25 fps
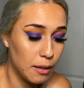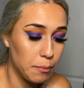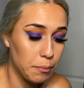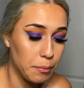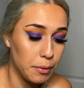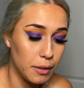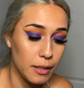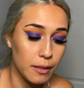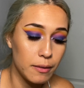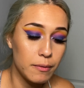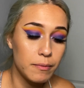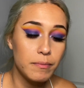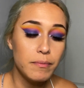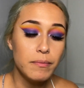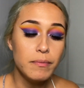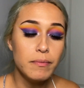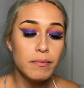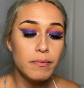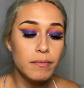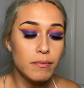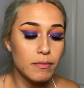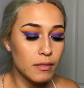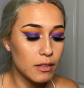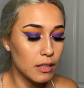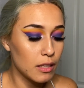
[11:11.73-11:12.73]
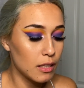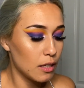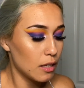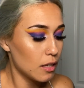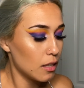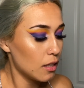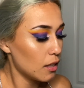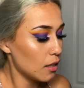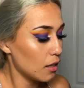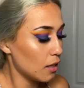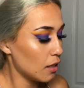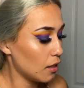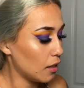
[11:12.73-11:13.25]
but
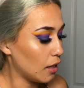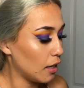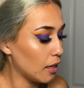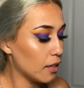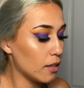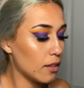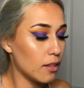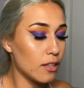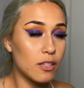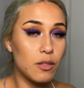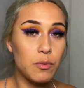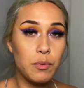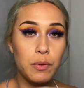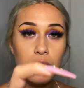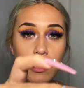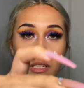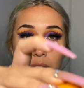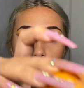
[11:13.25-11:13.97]
like, this was the